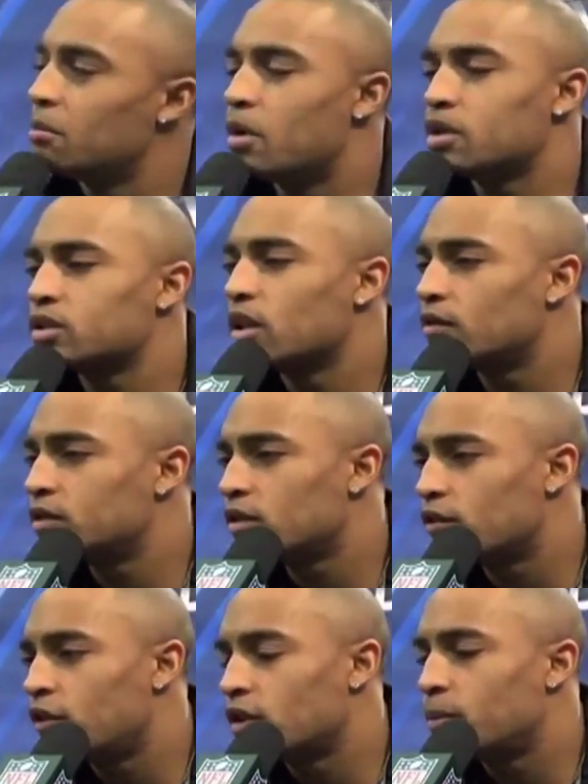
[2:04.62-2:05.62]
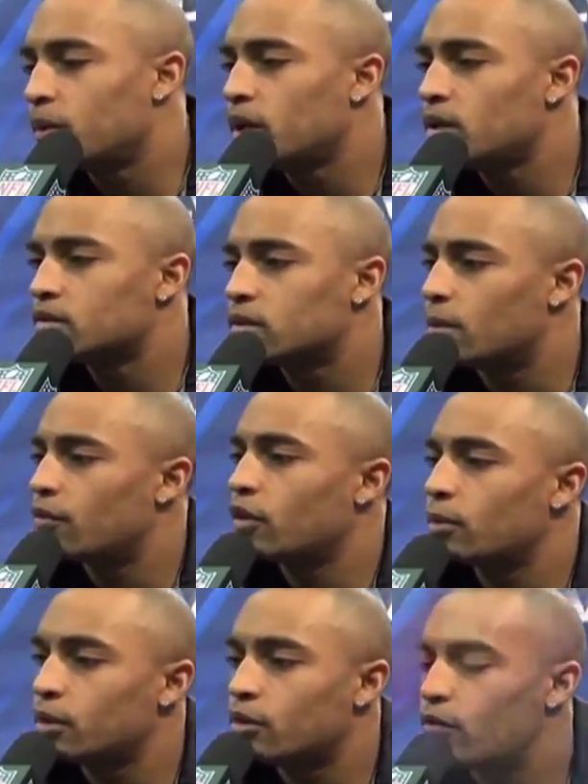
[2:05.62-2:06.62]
Much love to the Philippines, to my Filipino